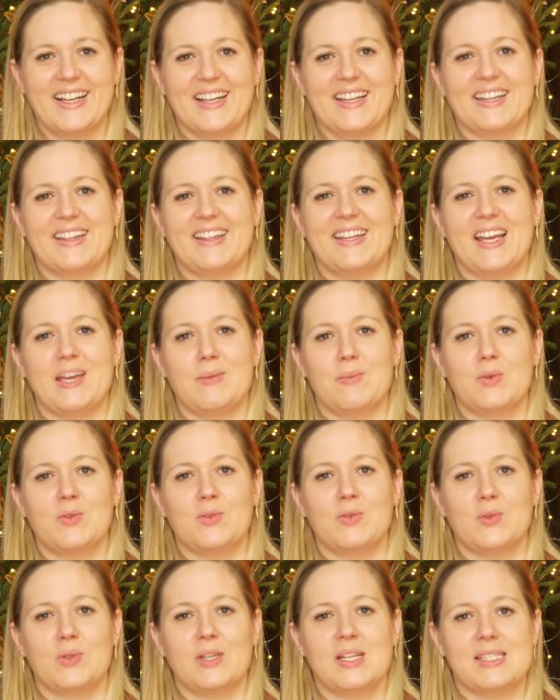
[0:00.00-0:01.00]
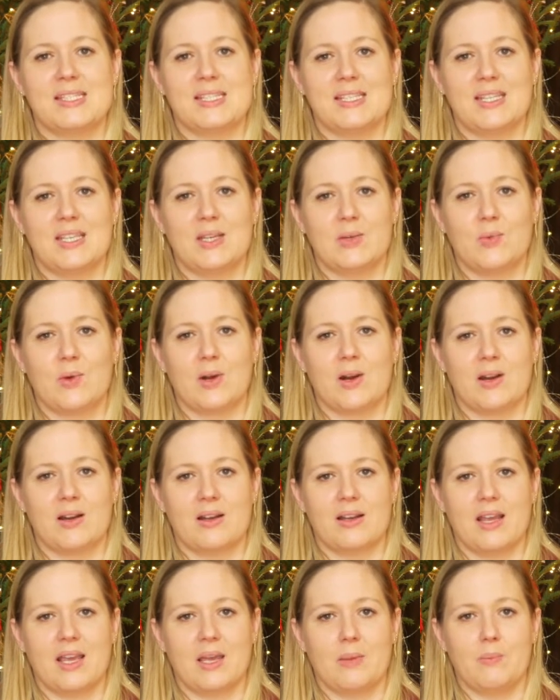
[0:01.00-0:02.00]
They moved to the city where
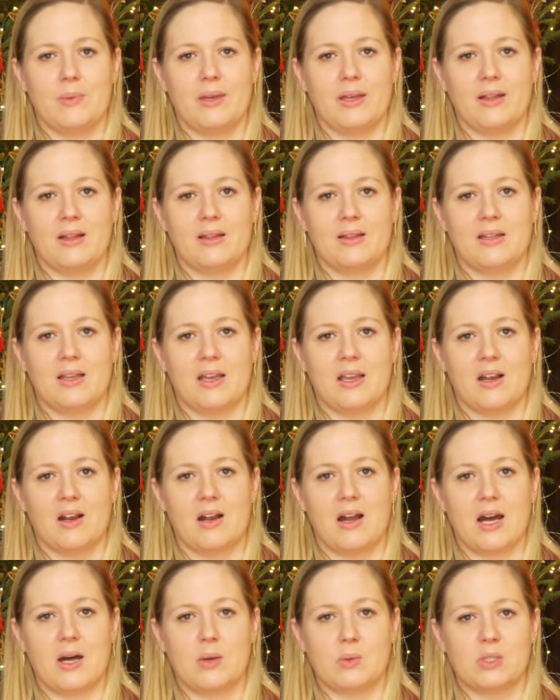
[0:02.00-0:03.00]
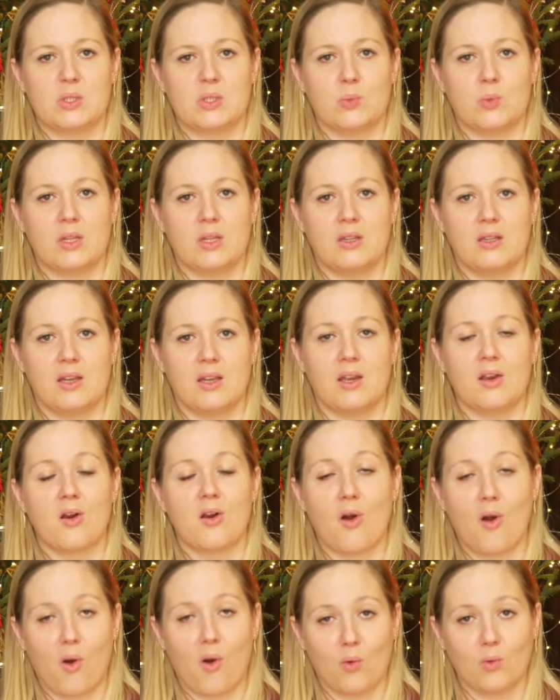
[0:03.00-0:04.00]
they built their house with their
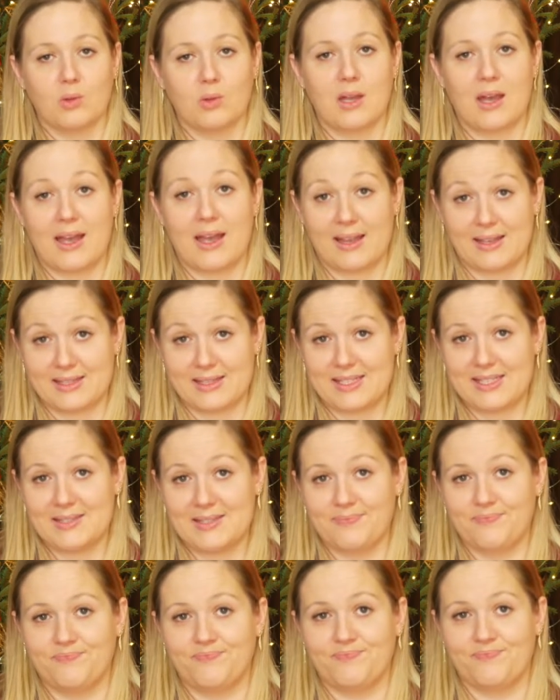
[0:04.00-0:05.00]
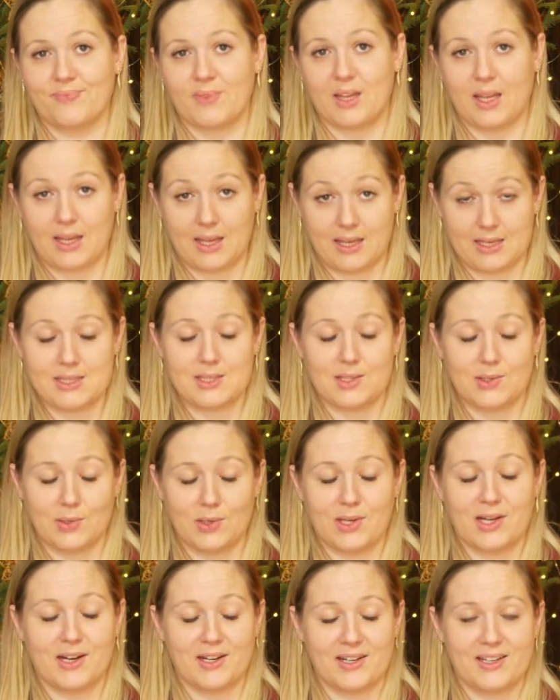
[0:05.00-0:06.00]
own hands. Yes, you
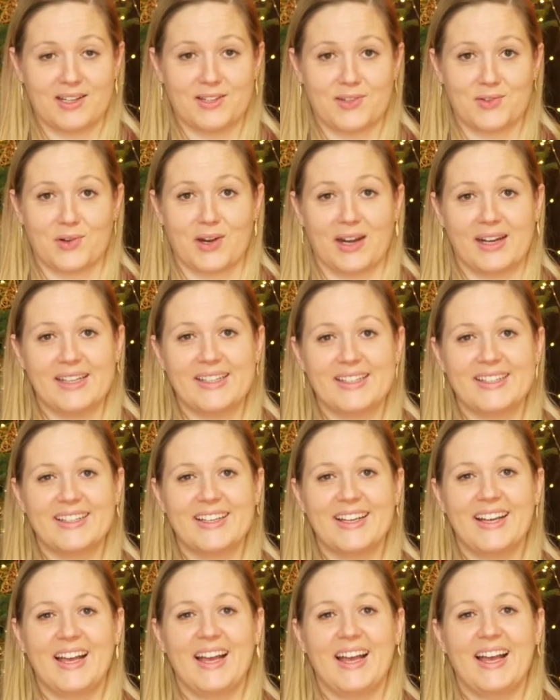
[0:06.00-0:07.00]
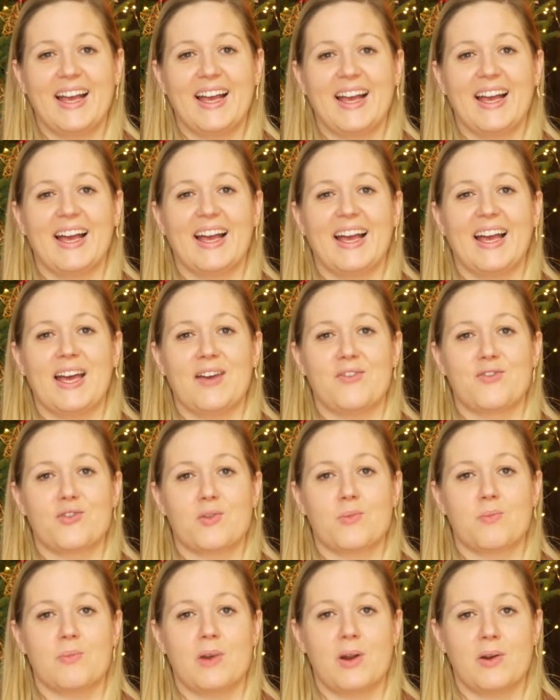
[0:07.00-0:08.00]
heard that right.
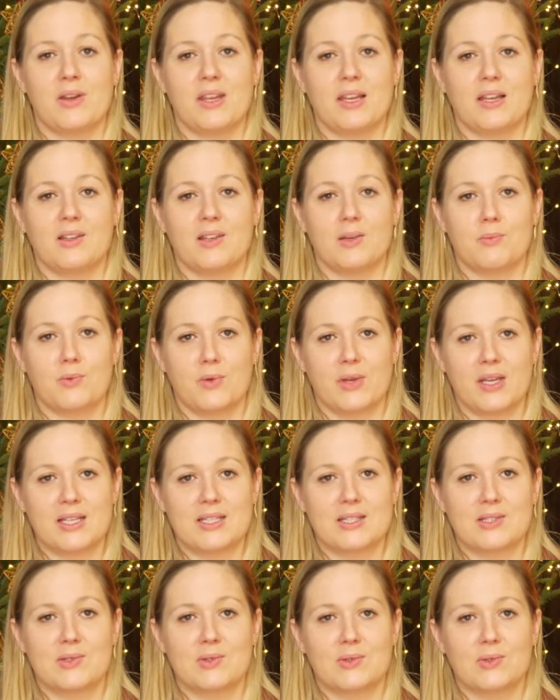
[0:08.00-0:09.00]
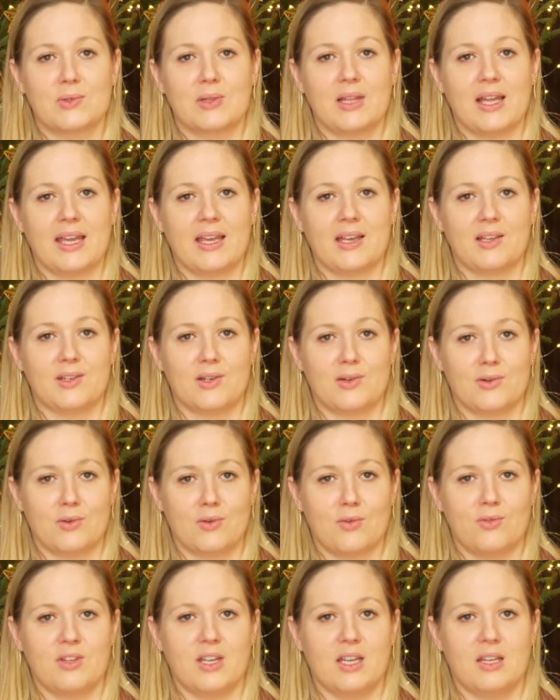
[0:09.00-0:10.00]
From burning the bricks to laying the
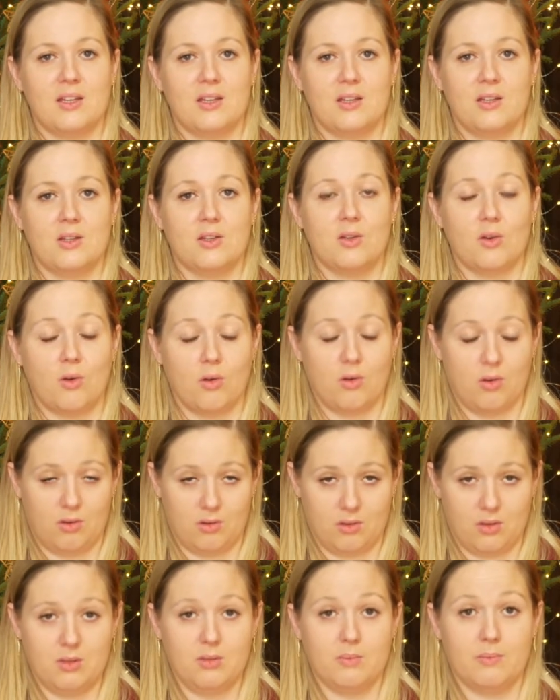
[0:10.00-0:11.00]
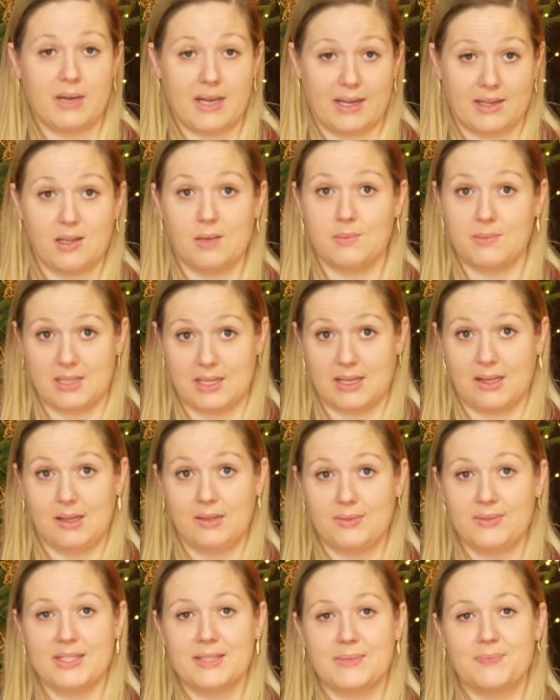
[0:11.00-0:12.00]
roof, they did it all by
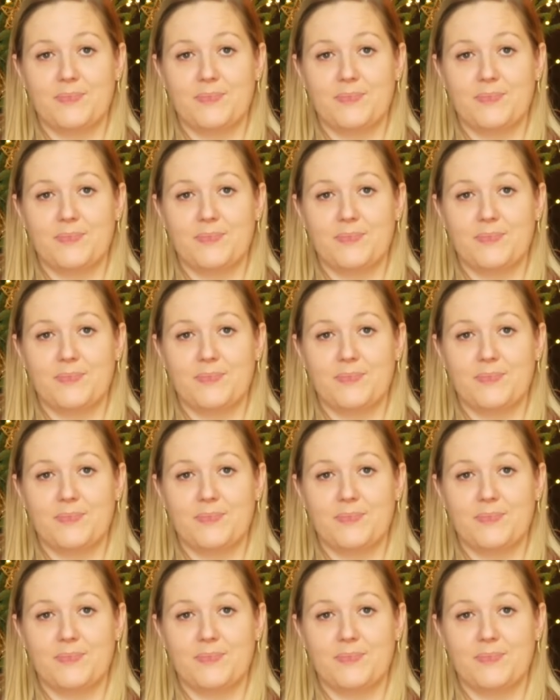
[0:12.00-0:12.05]
themselves.